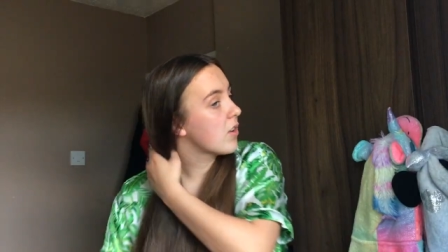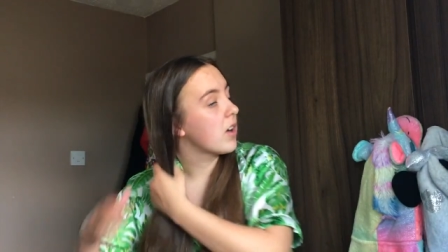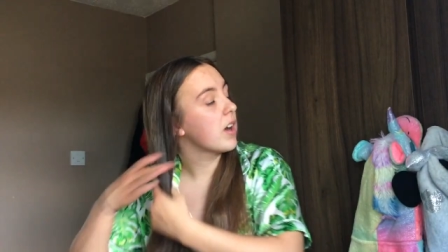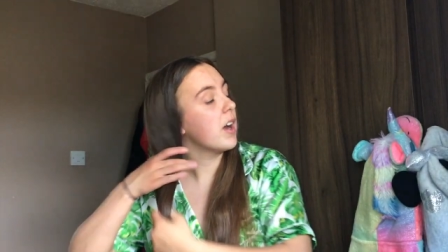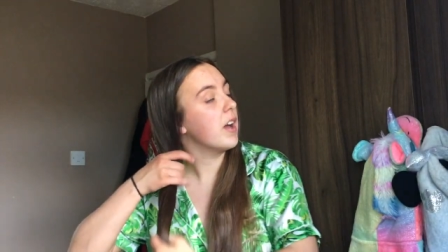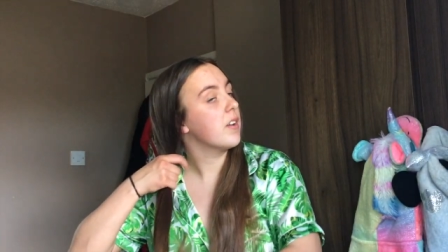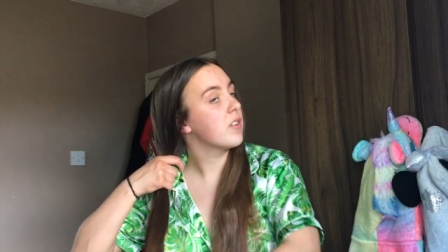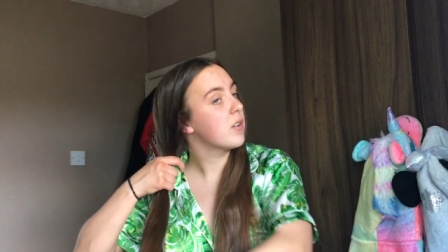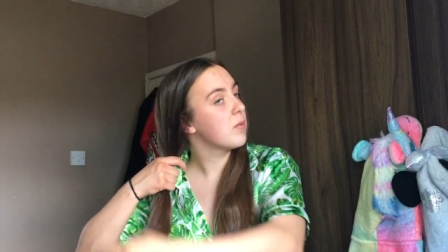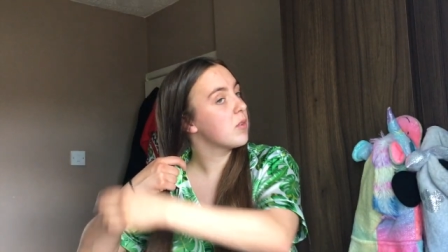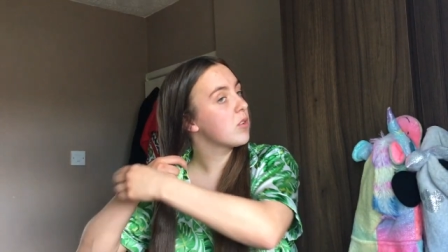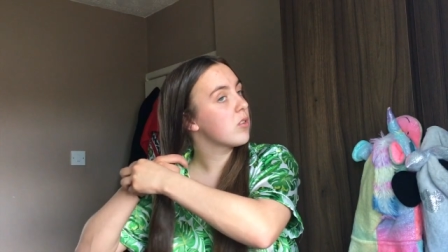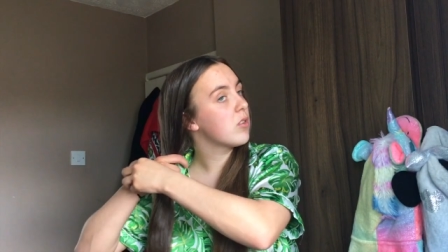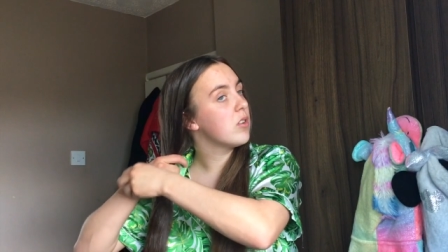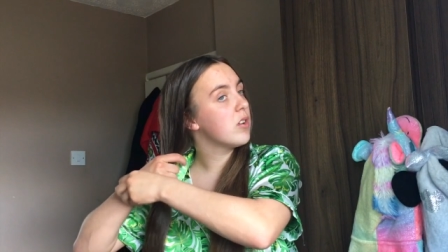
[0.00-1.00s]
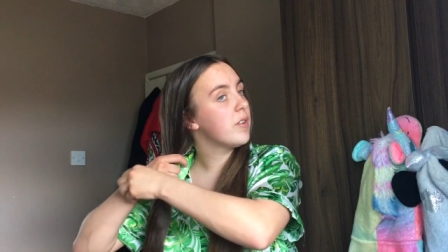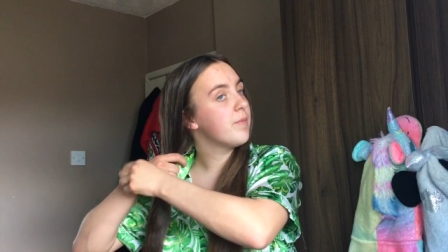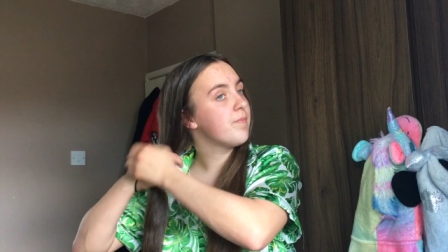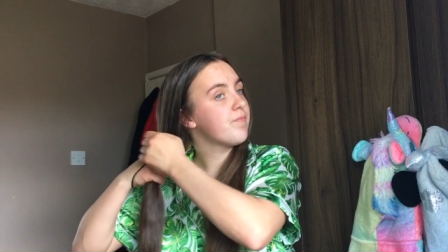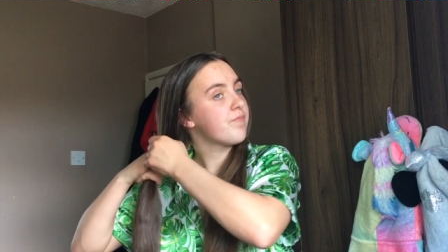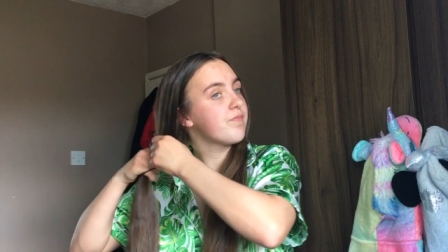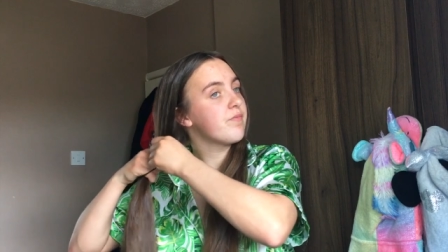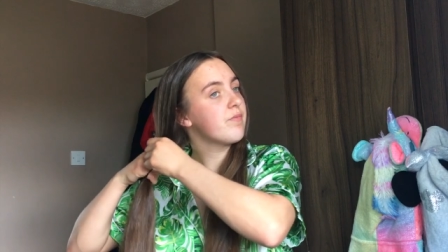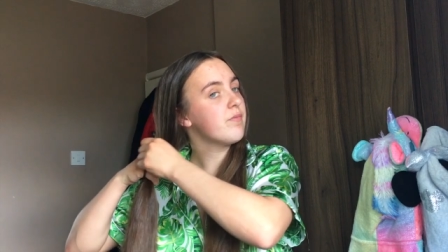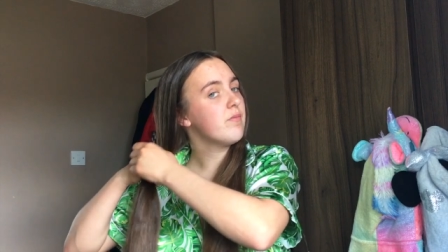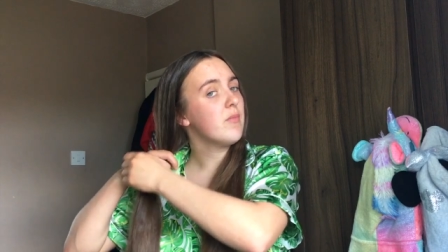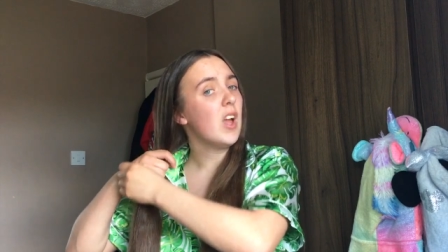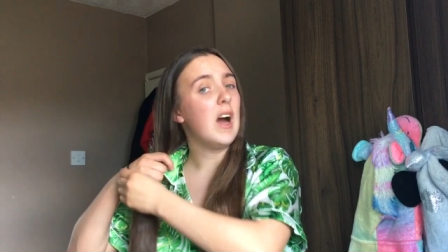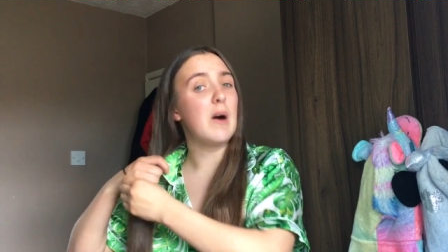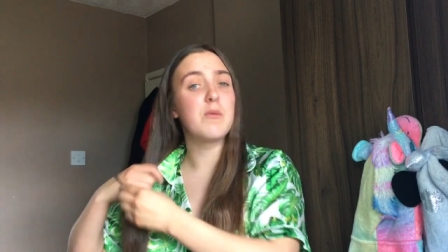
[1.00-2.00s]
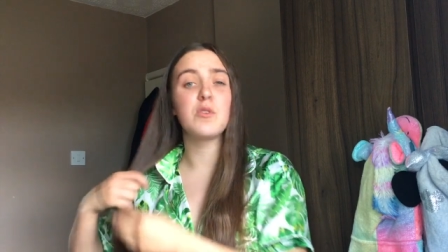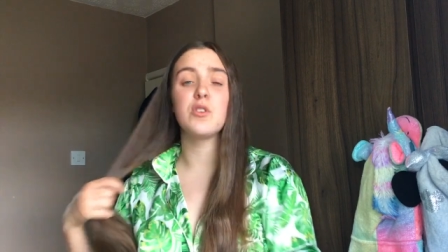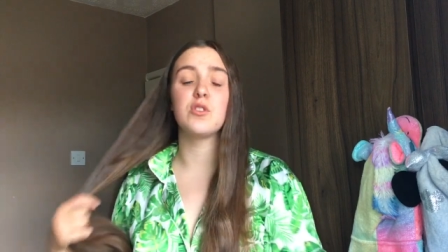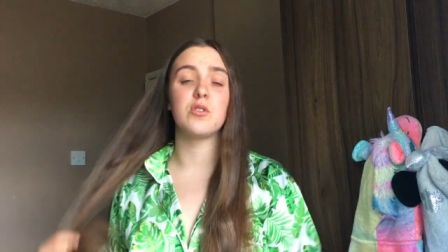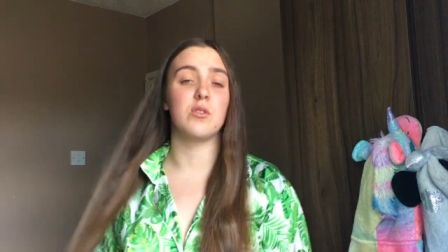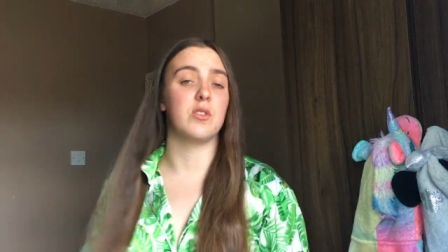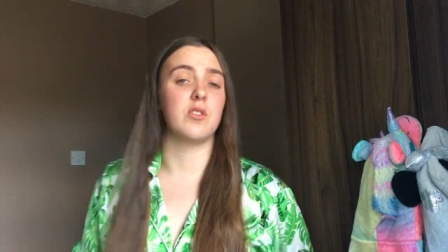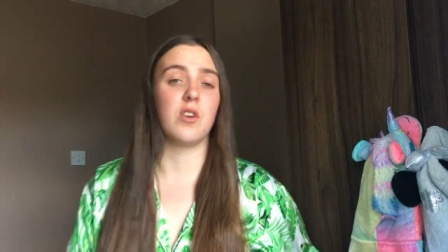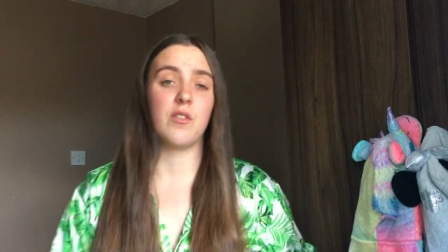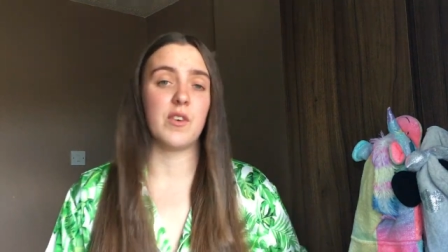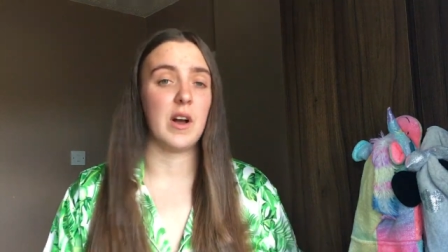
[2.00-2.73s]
Okay, so I'm just gonna I'm gonna do this off